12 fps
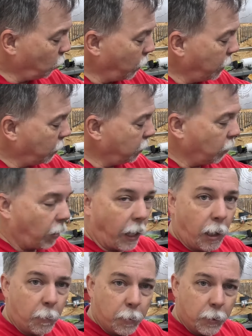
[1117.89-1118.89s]
where your
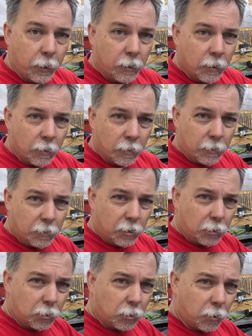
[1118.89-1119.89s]
output or your
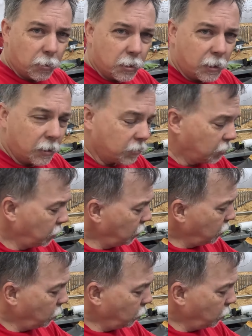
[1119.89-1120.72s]
discharge is.